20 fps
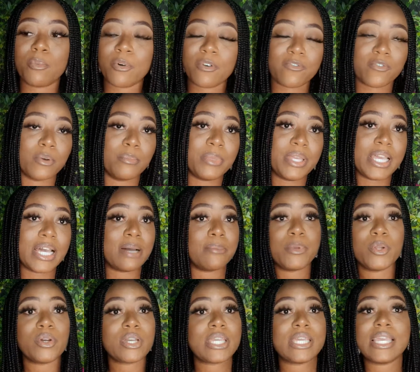But for me, I'm
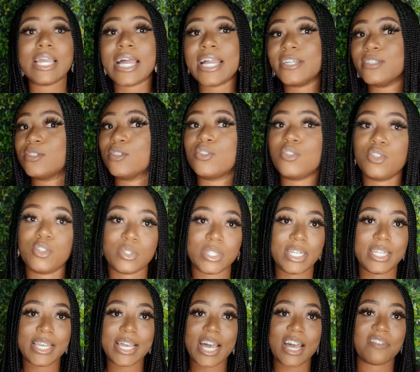lucky, I don't
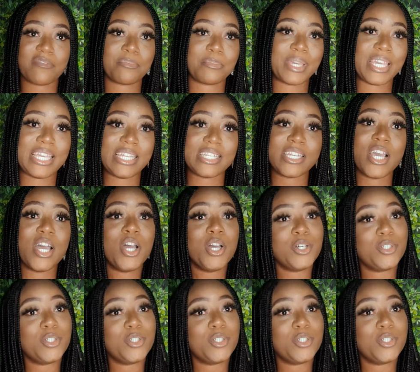usually have pain